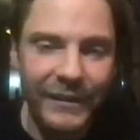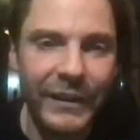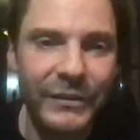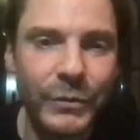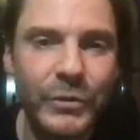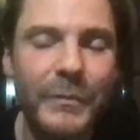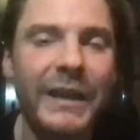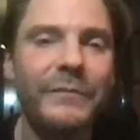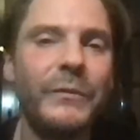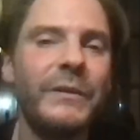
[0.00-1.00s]
that
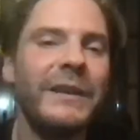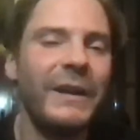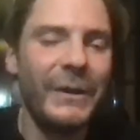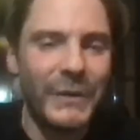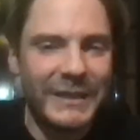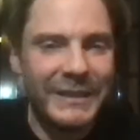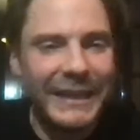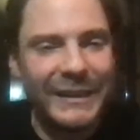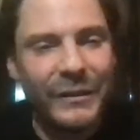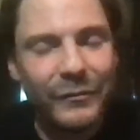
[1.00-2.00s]
douchebag that we see
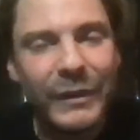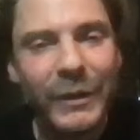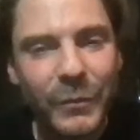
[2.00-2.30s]
in the film,